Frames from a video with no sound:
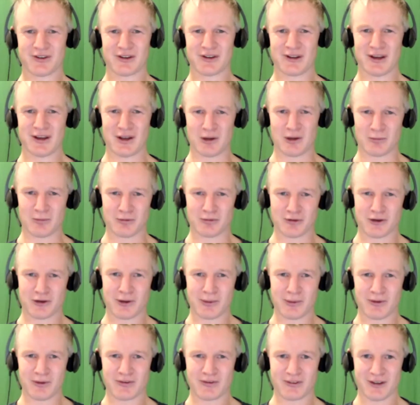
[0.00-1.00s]
an
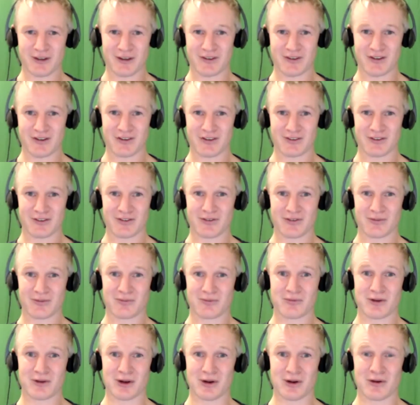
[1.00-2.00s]
obscure sentence,
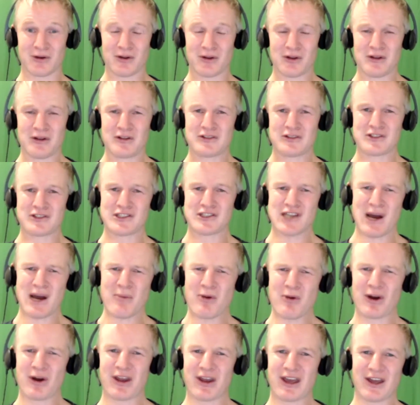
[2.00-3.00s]
you know,
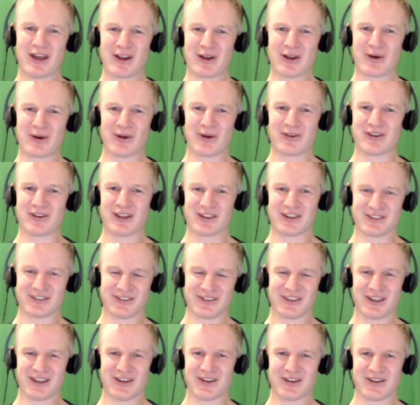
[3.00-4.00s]
somewhat out of context
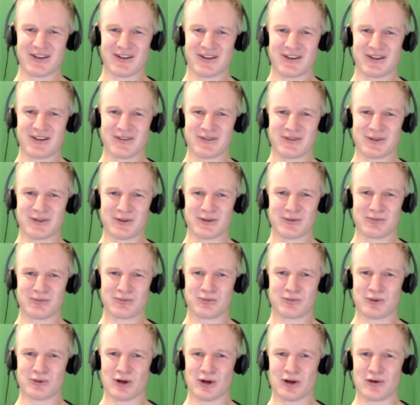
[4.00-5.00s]
that if you
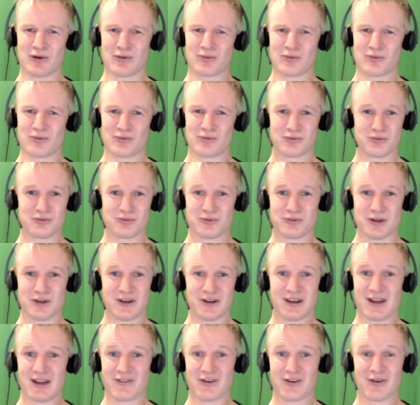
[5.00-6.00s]
weren't
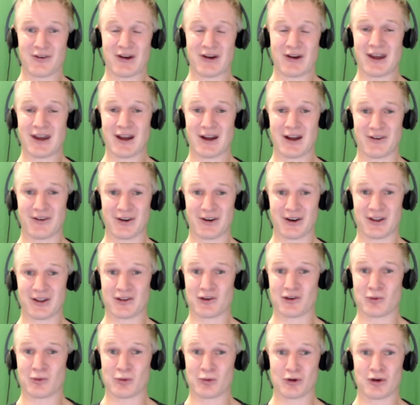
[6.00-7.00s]
didn't have your radar on it,
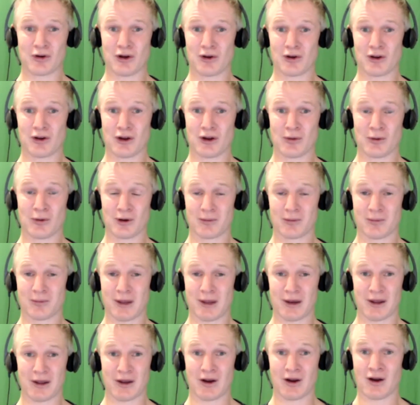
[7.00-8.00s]
you would not know what it
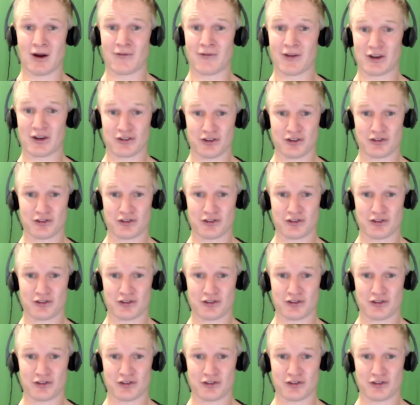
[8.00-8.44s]
meant. And I've actually